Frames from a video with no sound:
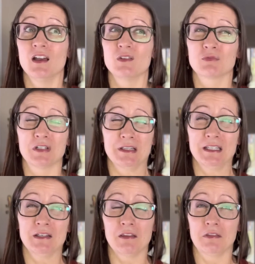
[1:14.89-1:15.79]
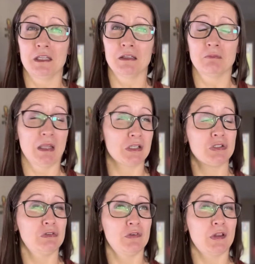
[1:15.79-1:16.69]
Really, nothing makes
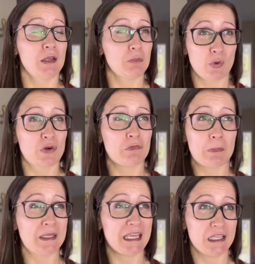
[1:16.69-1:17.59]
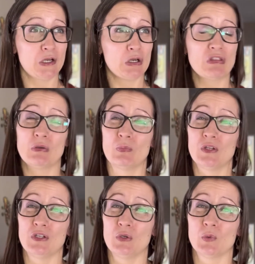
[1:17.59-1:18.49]
you feel like more of a beginner than
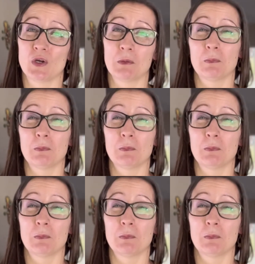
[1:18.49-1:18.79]
when you were